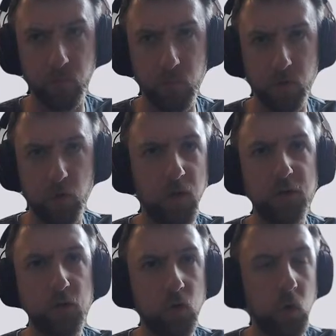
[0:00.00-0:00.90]

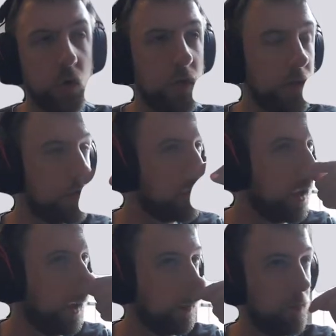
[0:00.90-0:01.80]
donation goal.
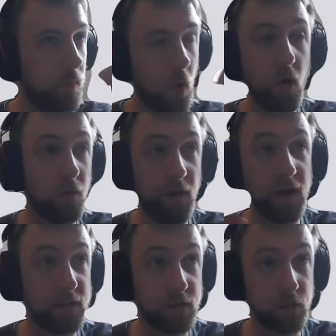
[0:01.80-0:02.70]
All of that
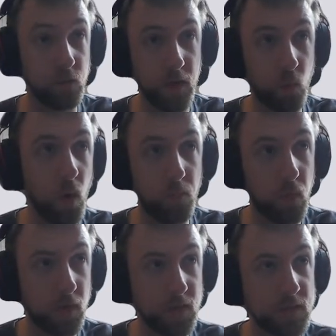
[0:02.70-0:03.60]
is through like web
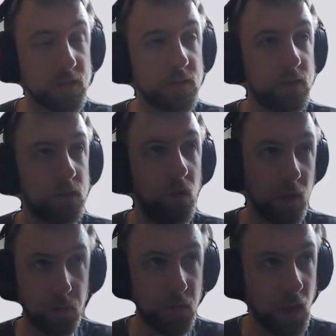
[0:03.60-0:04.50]
plugins, so that it
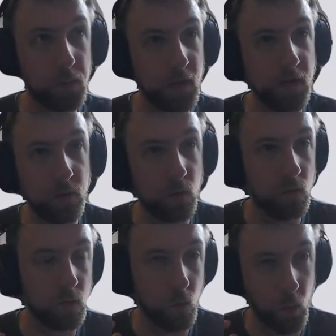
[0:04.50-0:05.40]
can be updated
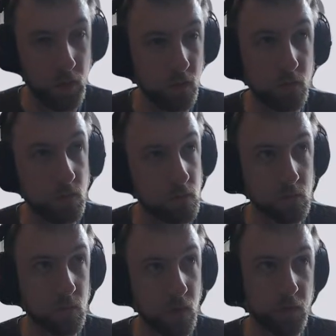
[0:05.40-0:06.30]
when
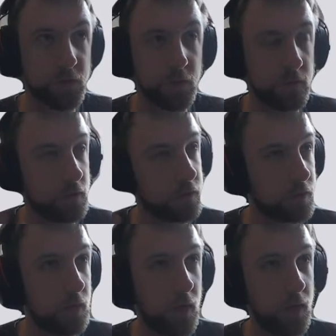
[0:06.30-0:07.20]
their
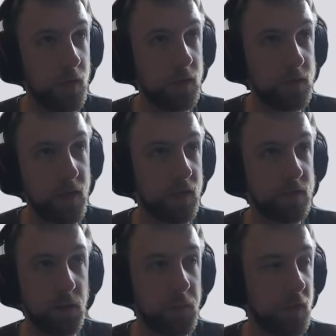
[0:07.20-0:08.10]
servers detect
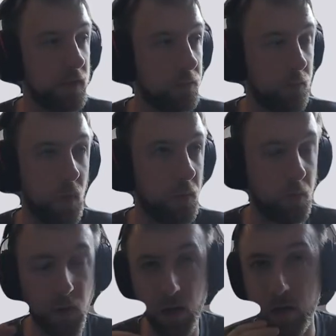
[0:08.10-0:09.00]
something and blah blah
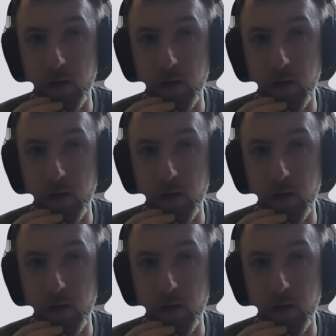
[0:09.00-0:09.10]
blah.